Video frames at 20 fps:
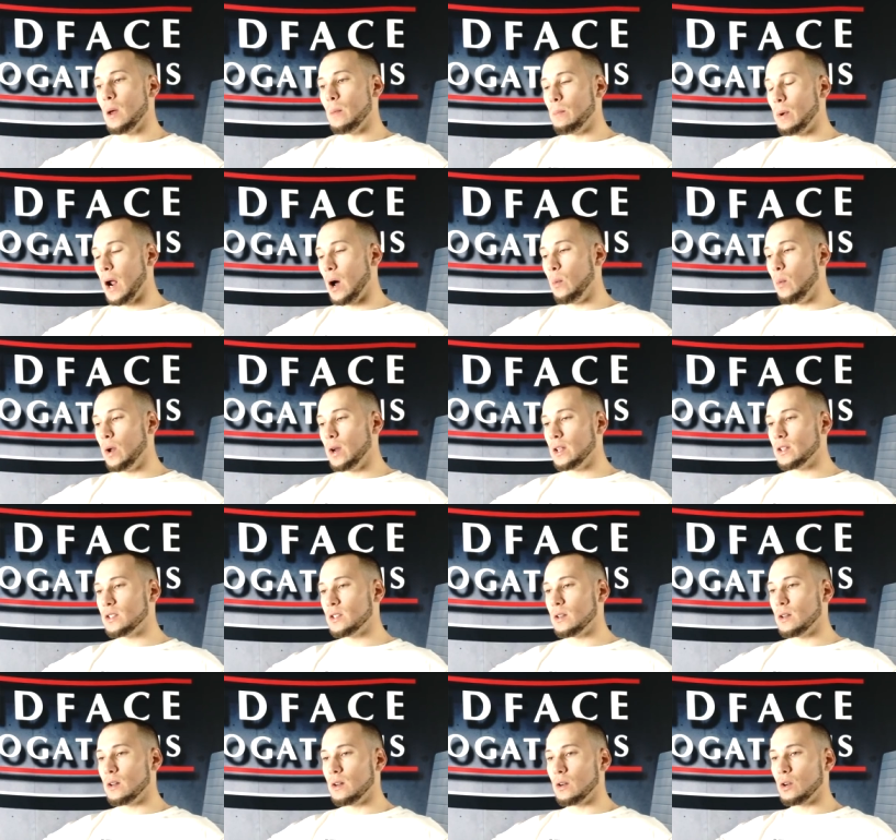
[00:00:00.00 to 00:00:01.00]
but I wanted
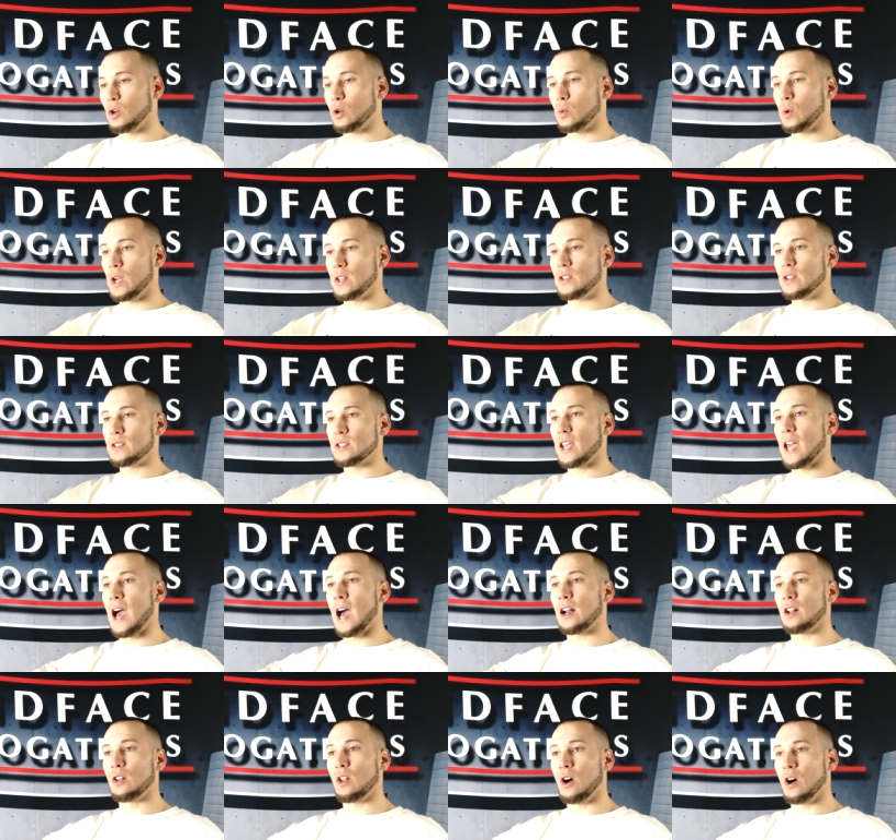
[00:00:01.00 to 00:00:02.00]
to create this
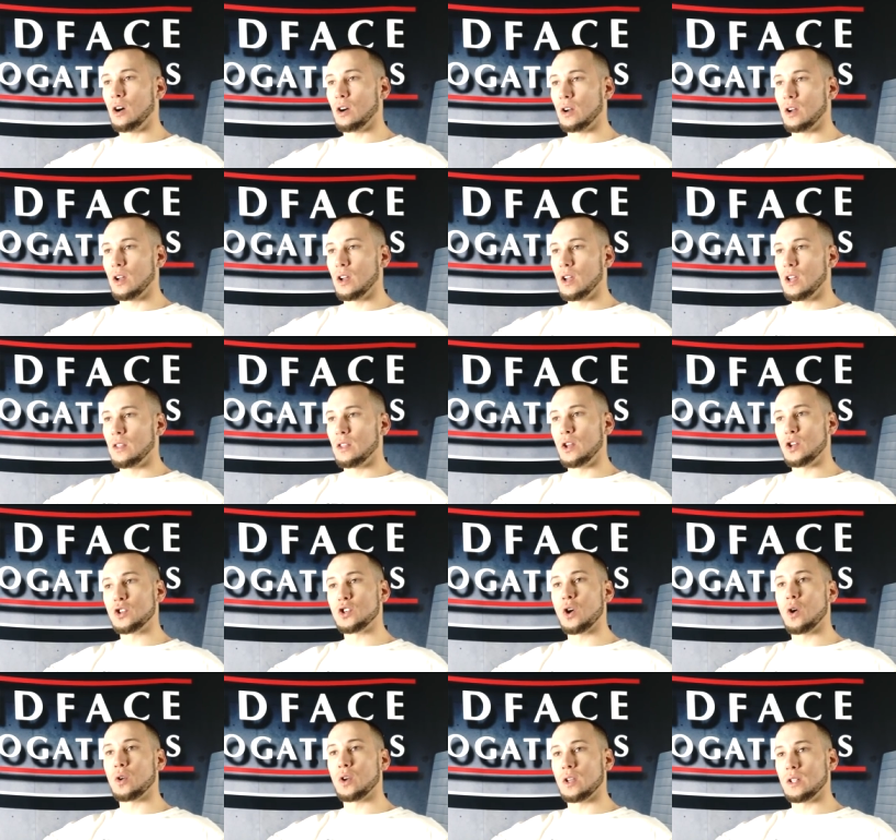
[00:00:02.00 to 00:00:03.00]
catalog that
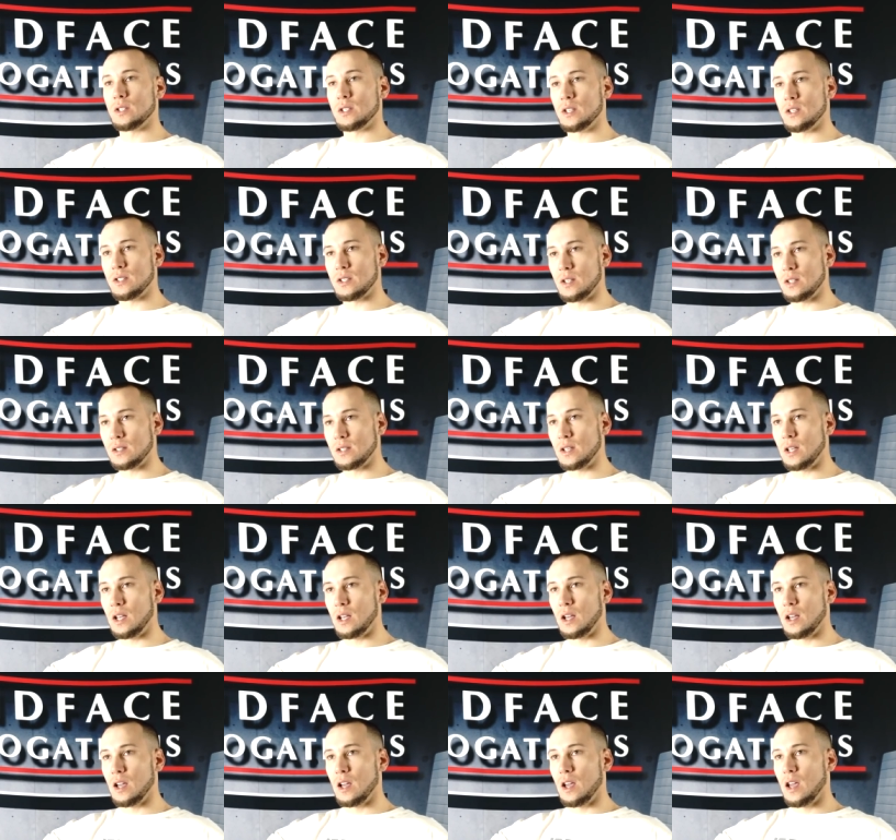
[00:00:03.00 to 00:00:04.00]
showed
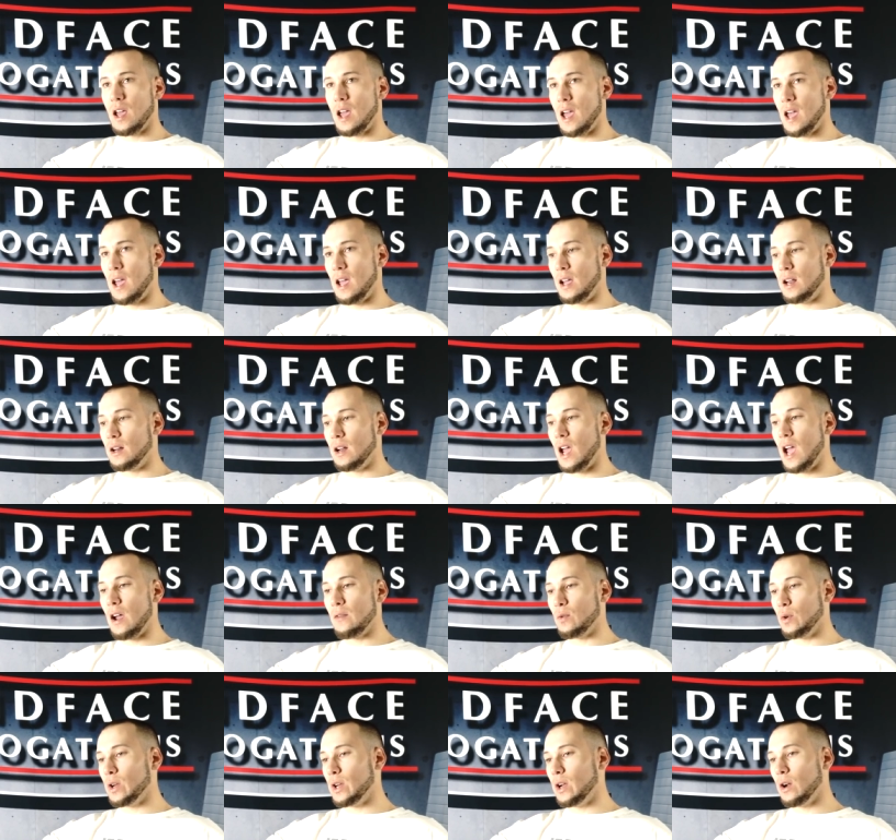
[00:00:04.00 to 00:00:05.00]
consistency. And
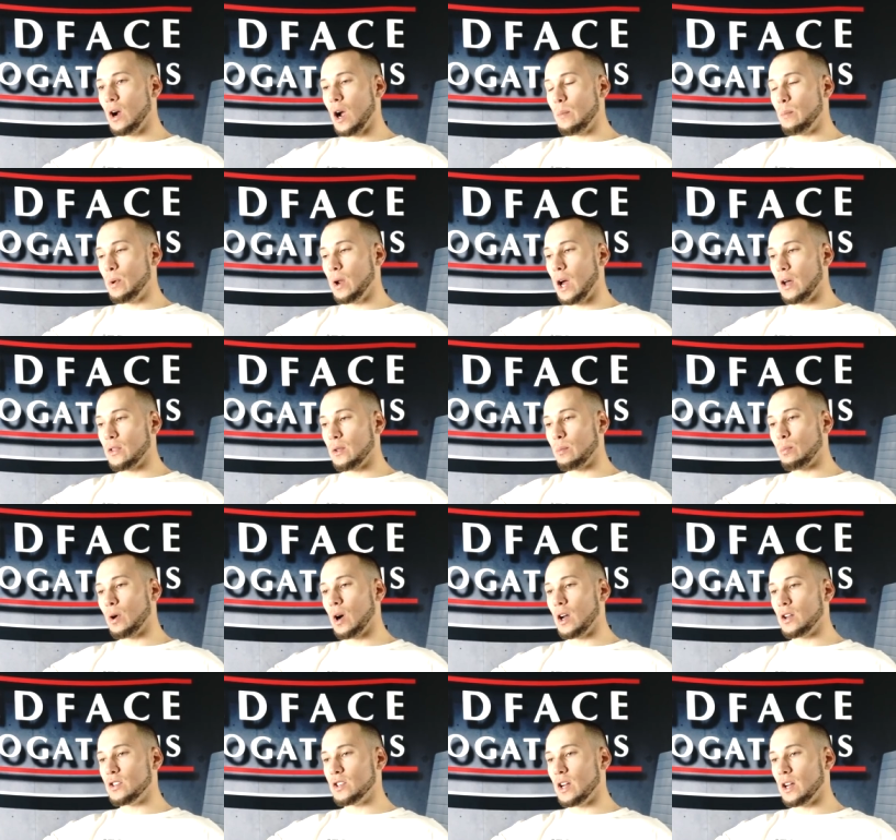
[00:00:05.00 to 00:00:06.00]
every year I put out the
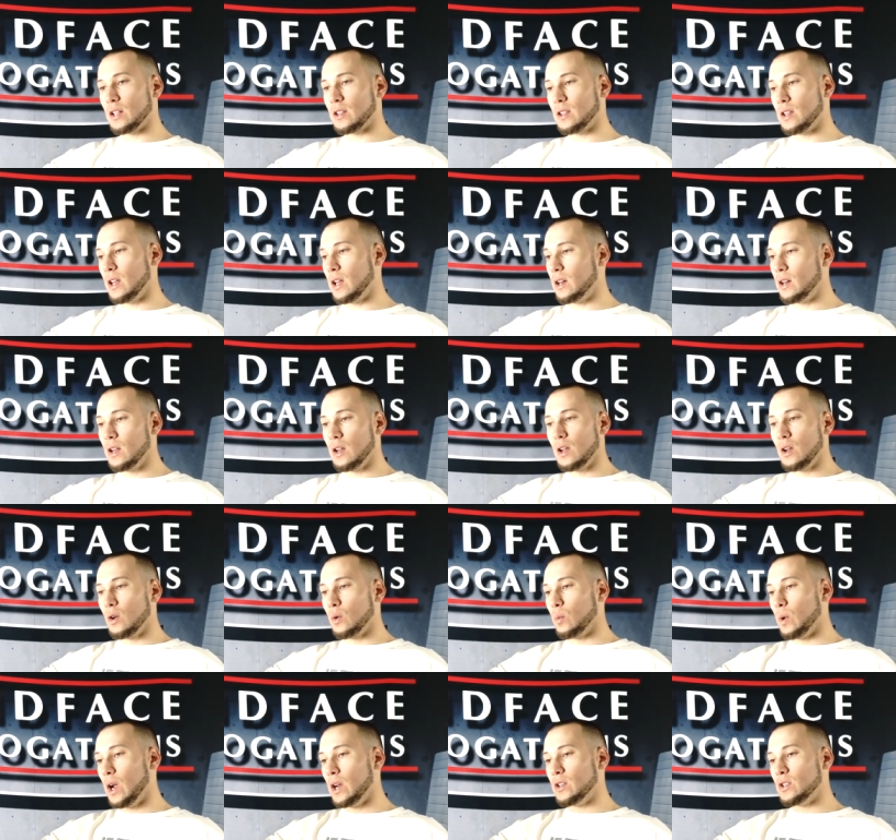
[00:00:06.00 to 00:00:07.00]
project that
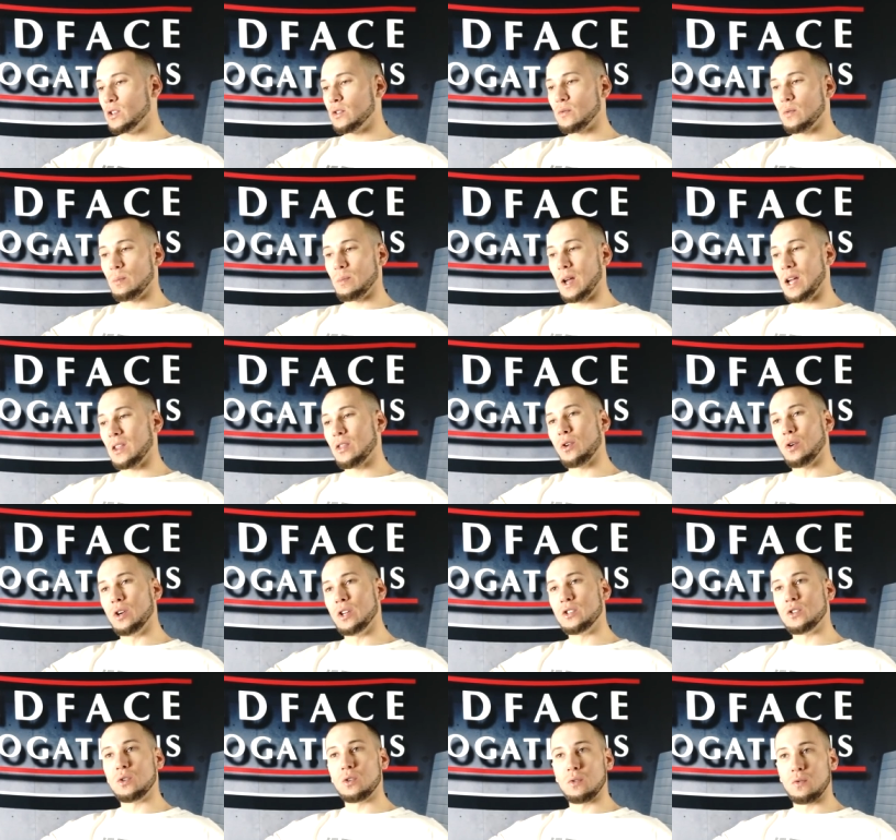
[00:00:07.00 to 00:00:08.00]
ranges from like
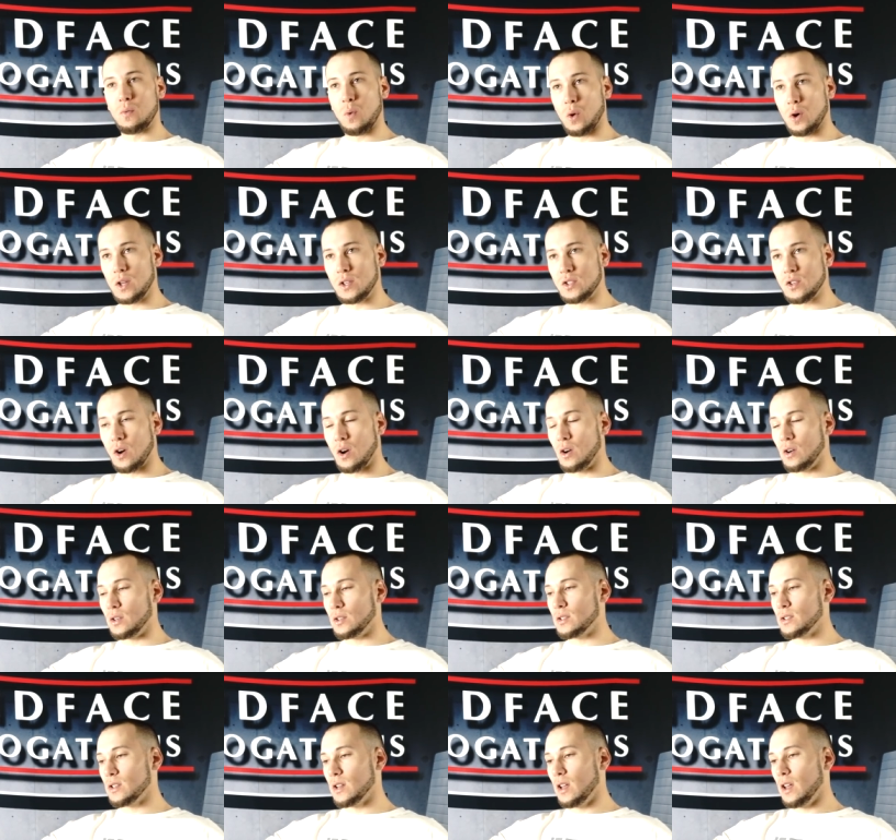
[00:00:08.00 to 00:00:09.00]
32 to 40
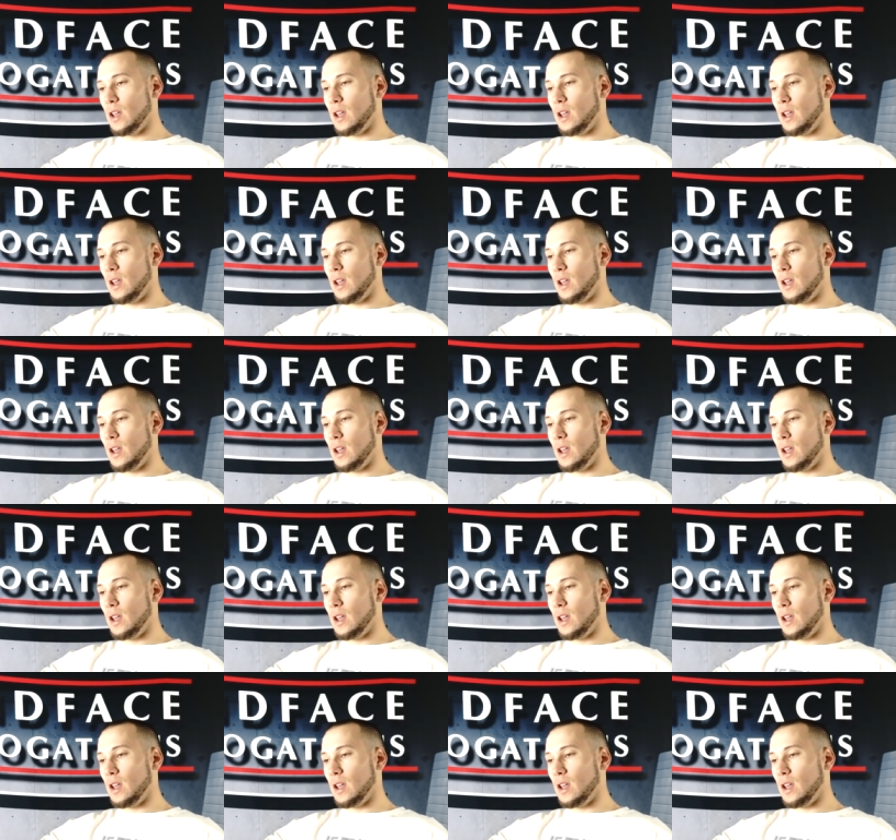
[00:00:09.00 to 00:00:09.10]
songs